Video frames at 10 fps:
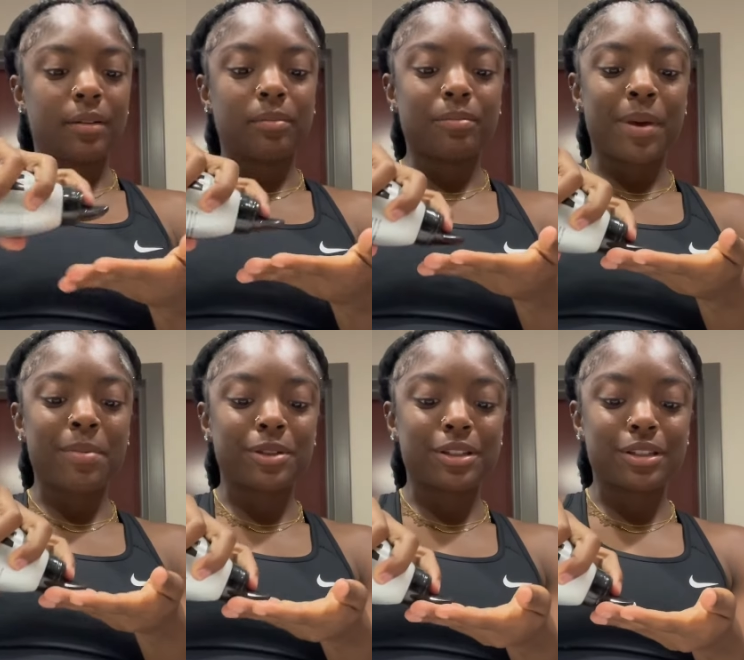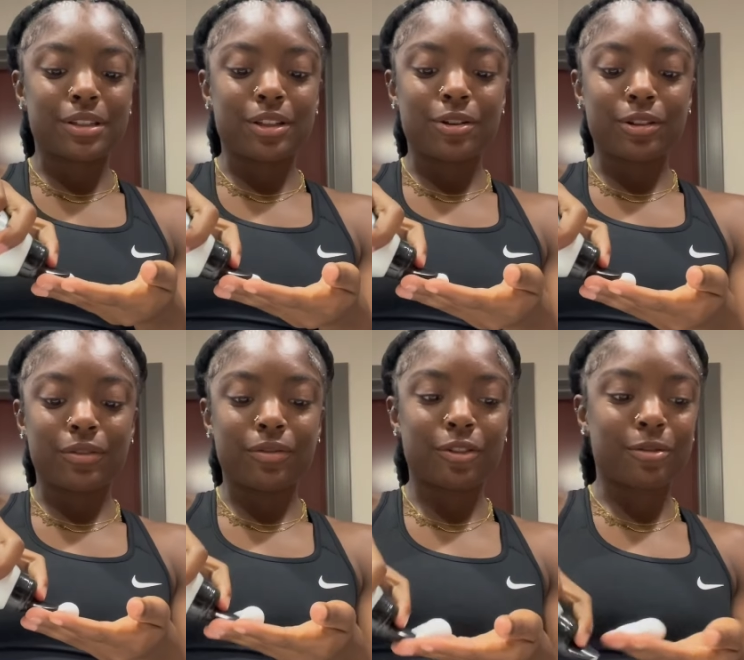Babe, this is literally
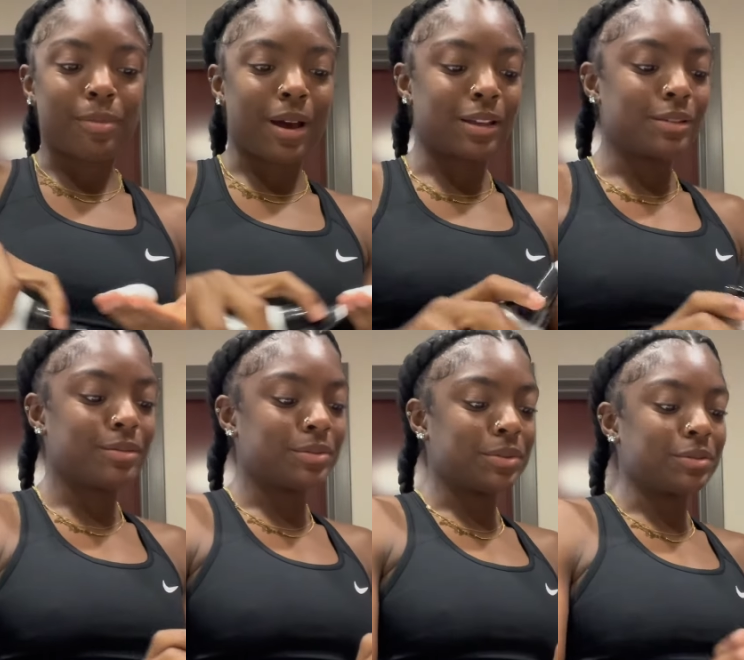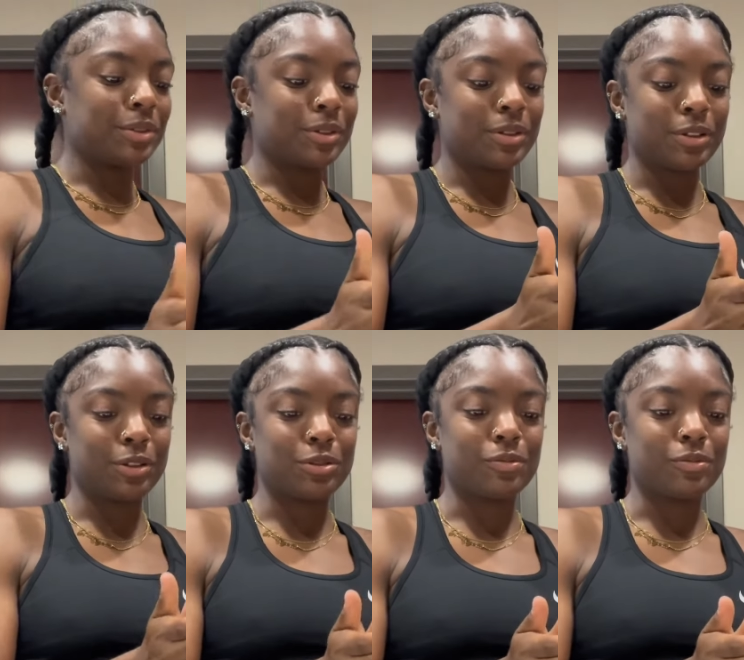for my YouTube